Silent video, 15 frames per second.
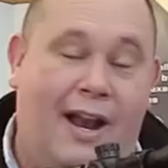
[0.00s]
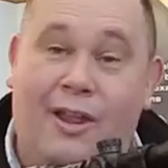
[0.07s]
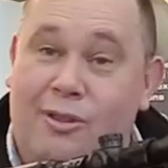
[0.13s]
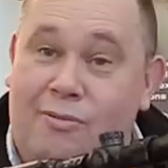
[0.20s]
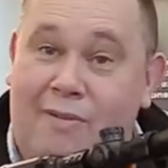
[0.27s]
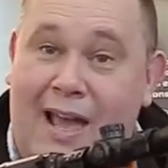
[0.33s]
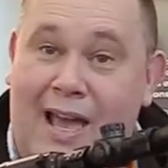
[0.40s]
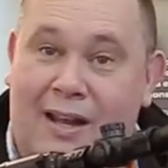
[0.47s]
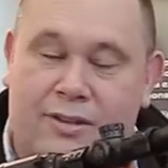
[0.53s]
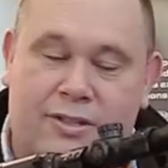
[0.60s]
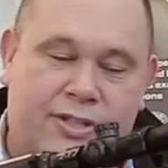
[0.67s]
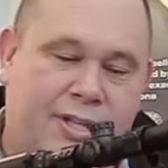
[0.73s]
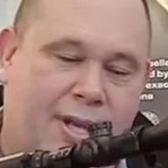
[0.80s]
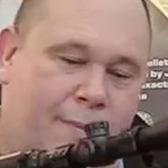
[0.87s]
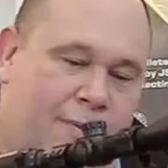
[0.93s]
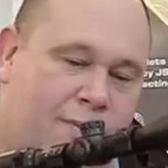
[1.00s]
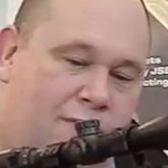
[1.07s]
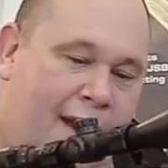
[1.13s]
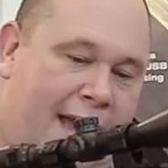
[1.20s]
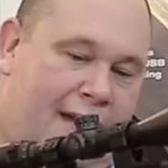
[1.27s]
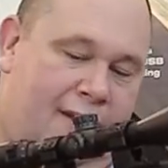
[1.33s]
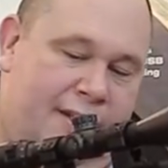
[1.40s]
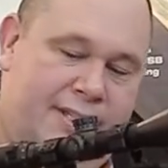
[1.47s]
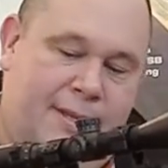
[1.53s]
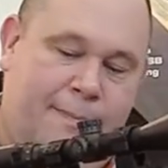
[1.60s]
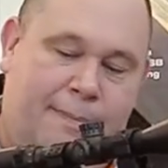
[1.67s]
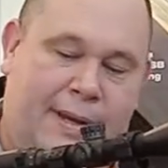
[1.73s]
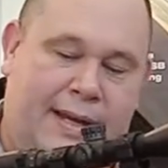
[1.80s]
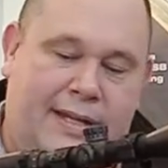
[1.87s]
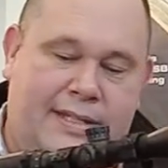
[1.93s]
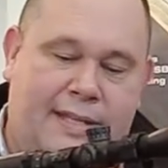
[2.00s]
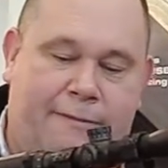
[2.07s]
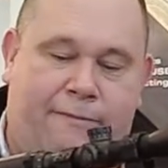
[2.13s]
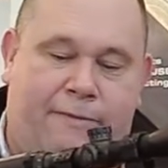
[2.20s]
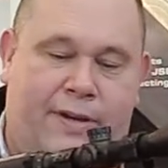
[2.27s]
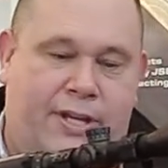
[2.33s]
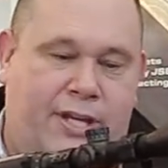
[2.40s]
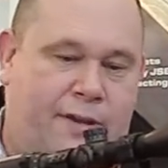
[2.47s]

like the rail on the top. The rail is completely different.